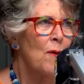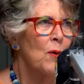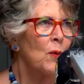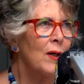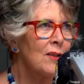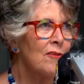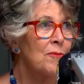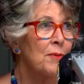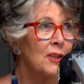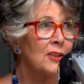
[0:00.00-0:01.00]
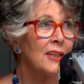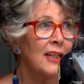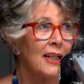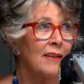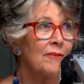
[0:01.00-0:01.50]
Well, quite often, because
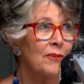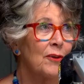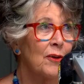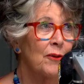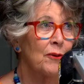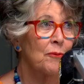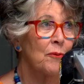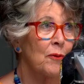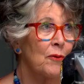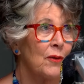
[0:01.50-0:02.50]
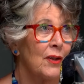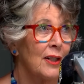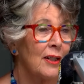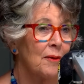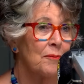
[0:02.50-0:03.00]
I have,
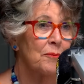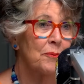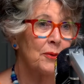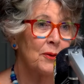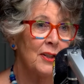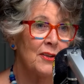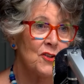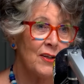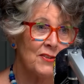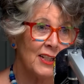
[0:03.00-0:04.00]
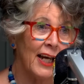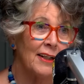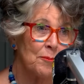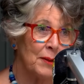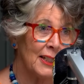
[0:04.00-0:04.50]
the Prue Leith Chef's
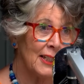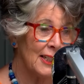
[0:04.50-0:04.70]
Academy.